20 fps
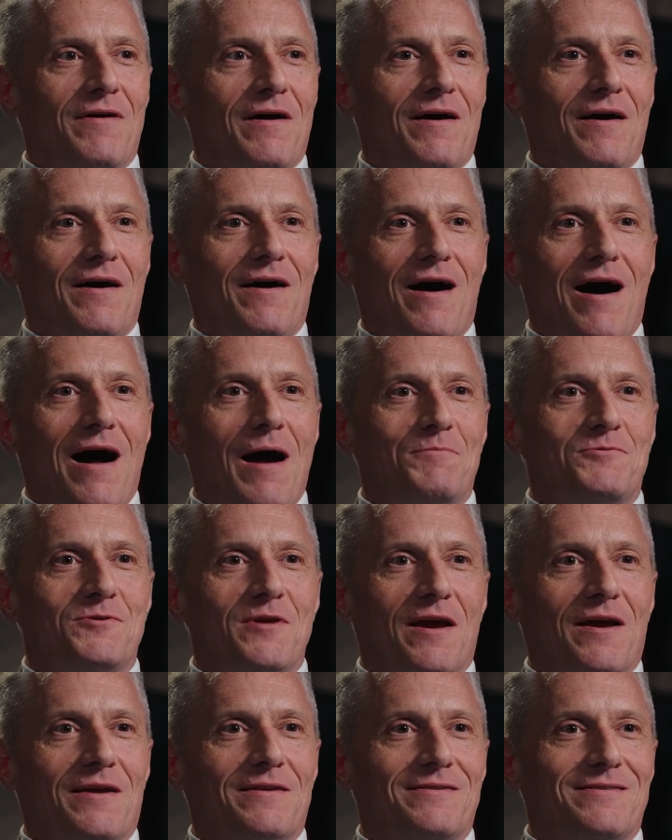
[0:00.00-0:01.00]
uh,
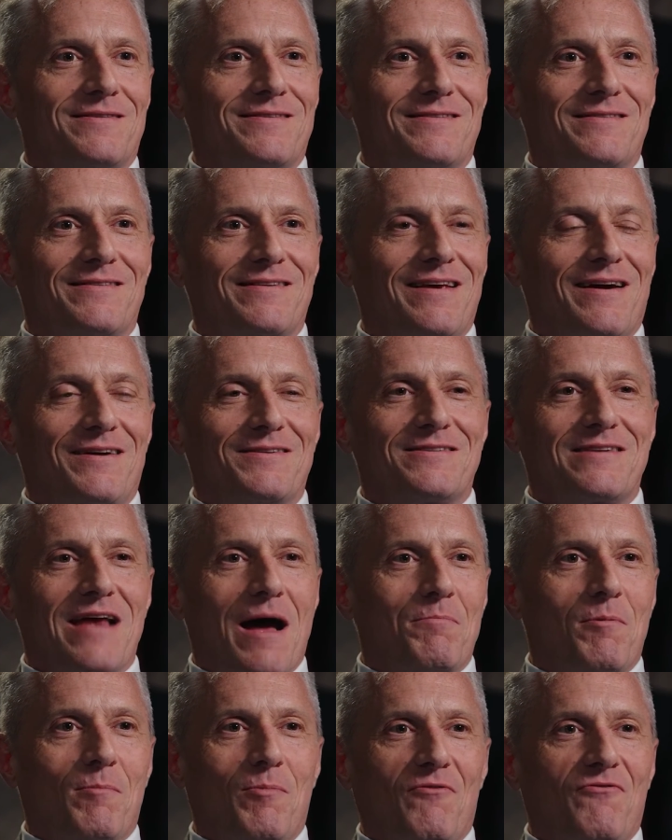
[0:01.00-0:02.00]
object,
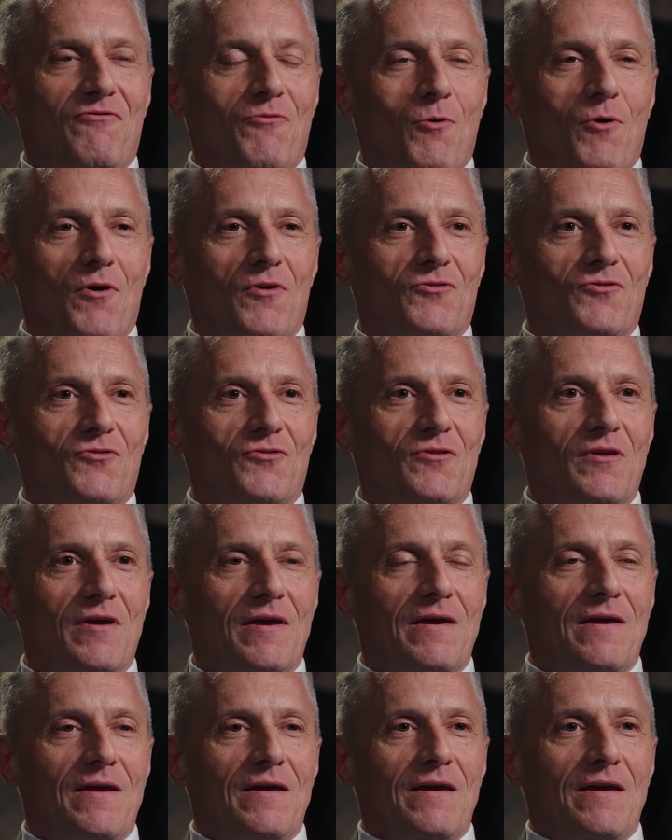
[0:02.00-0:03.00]
unstoppable force.
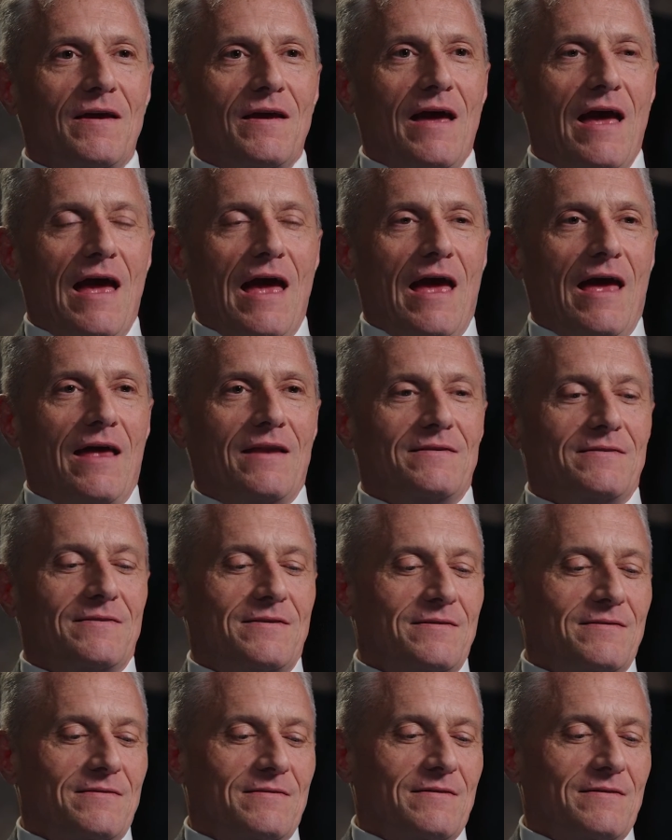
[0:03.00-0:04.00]
And